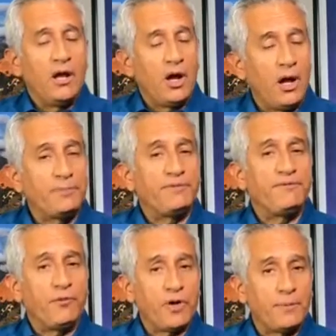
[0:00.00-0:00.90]
up to
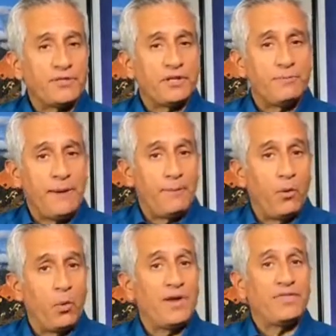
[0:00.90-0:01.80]
40% of
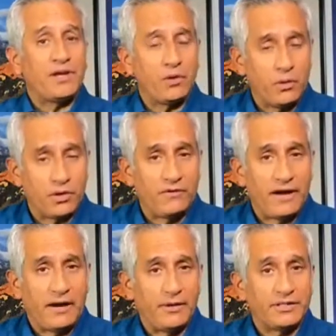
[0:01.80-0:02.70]
people with
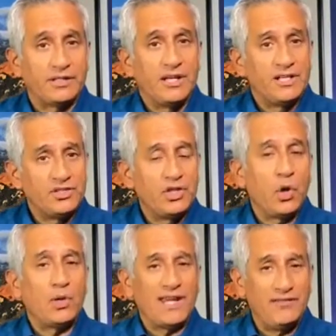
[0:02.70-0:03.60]
coronavirus
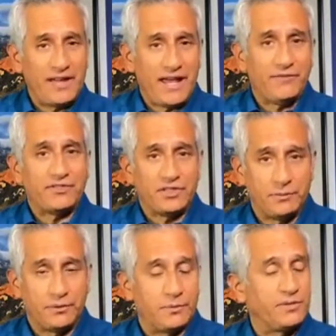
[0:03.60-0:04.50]
don't even have
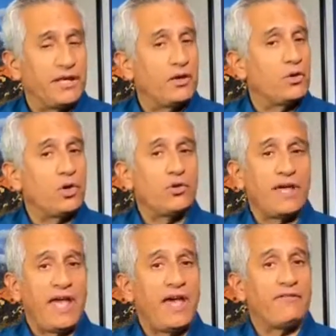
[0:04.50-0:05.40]
symptoms. They don't know
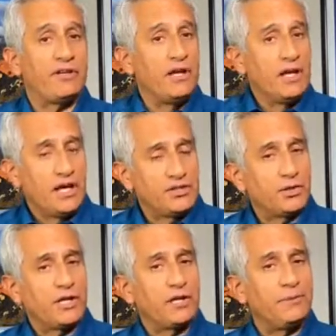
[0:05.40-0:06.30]
they have it, and
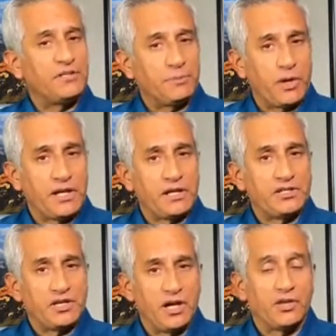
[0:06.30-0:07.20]
so they could be spreading
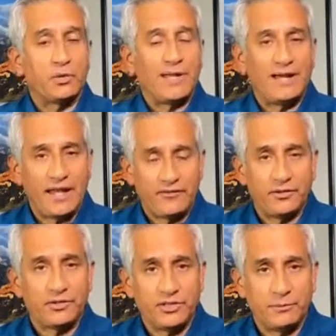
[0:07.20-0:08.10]
it to others without having
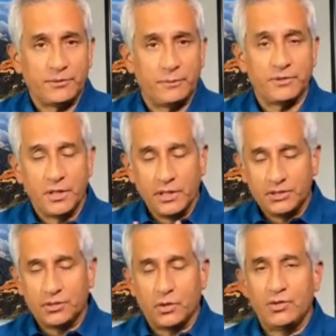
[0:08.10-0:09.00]
those symptoms.
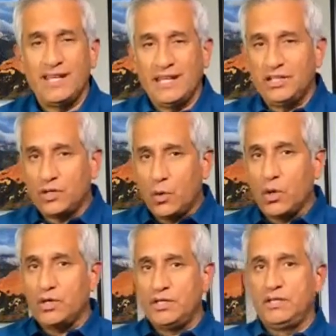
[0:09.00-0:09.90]
So they need to
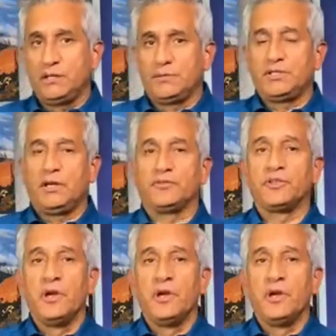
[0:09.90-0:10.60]
quarantine themselves.